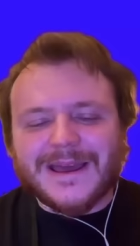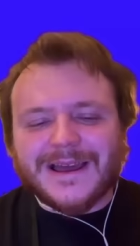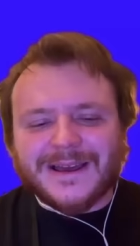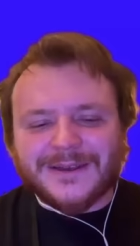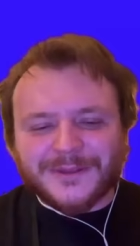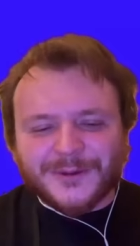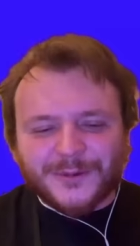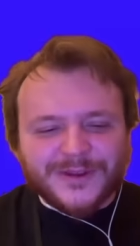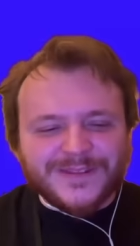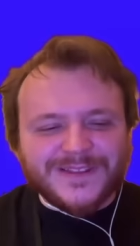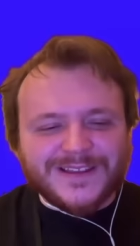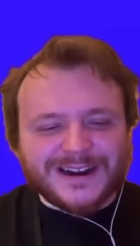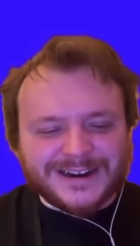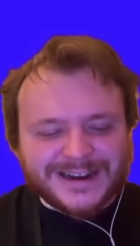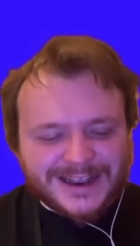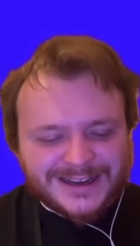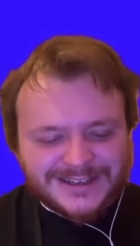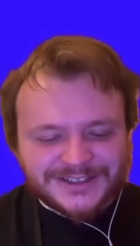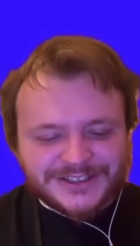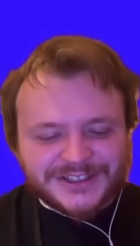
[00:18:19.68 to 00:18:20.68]
the one that I
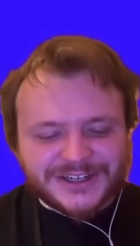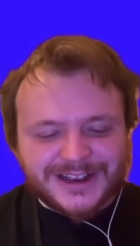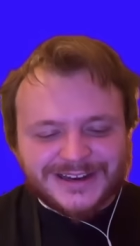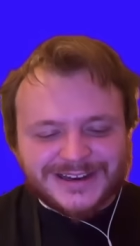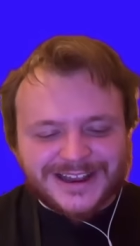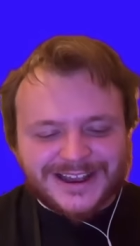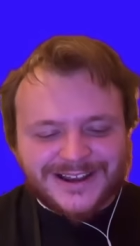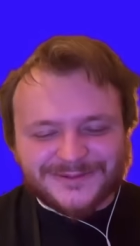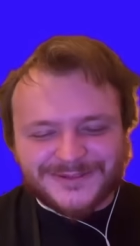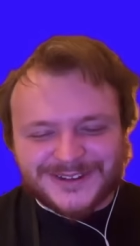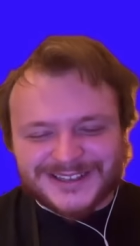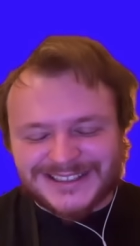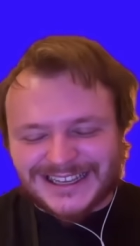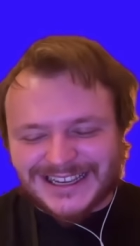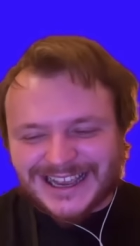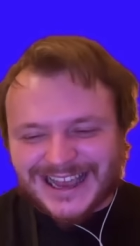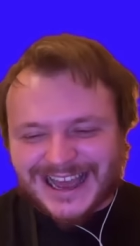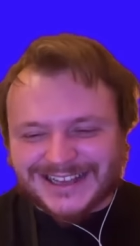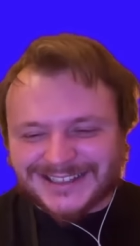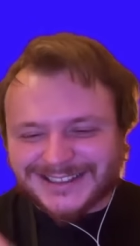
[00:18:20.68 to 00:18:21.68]
got to jot down was
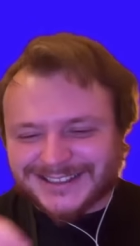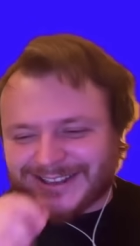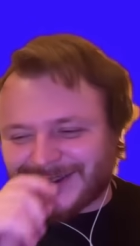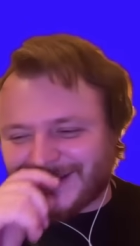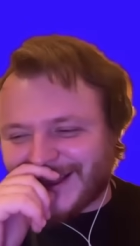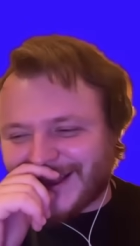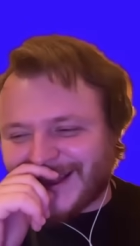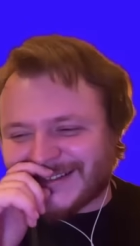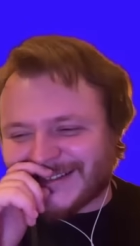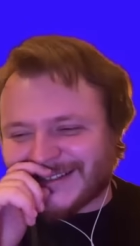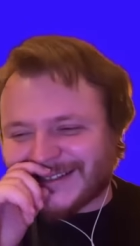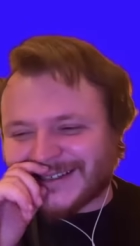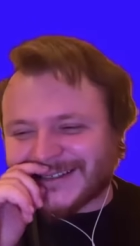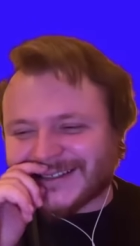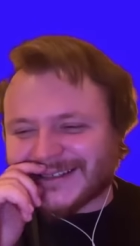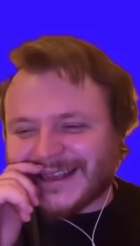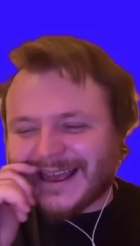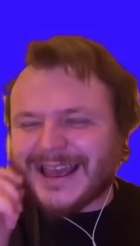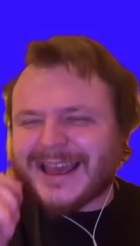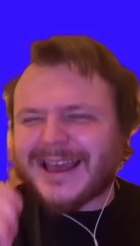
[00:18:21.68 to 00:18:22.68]
he asked
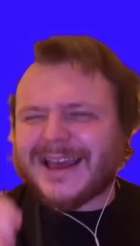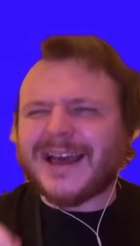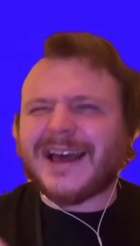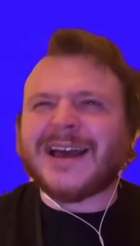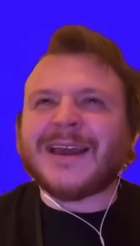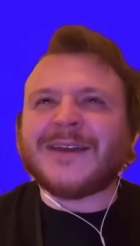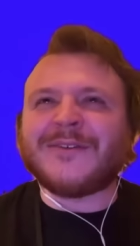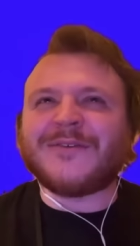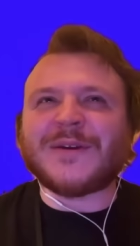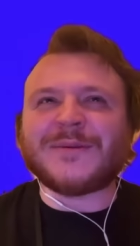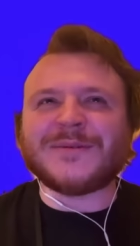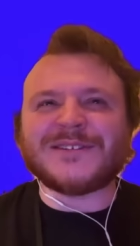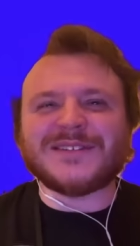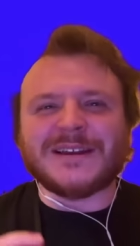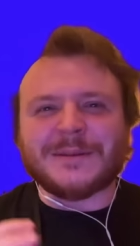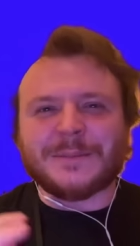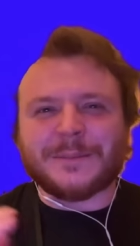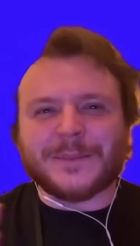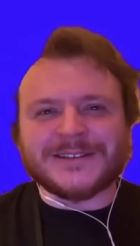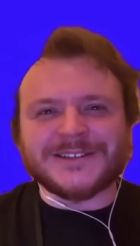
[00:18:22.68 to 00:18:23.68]
Colossus if he was
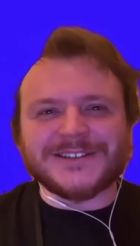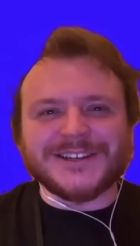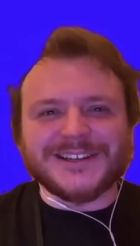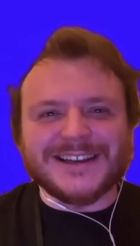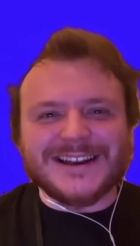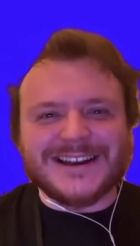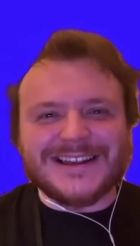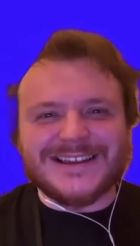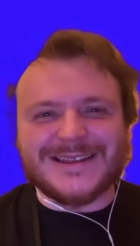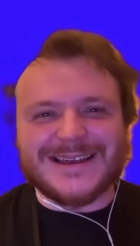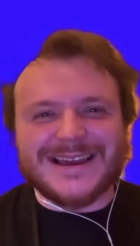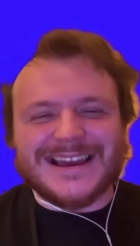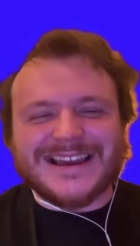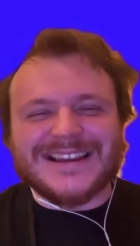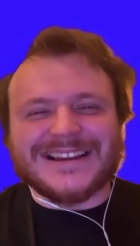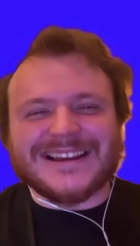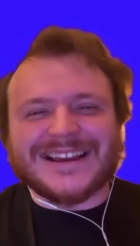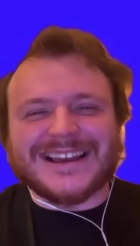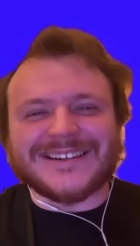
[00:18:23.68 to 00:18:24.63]
binging anything.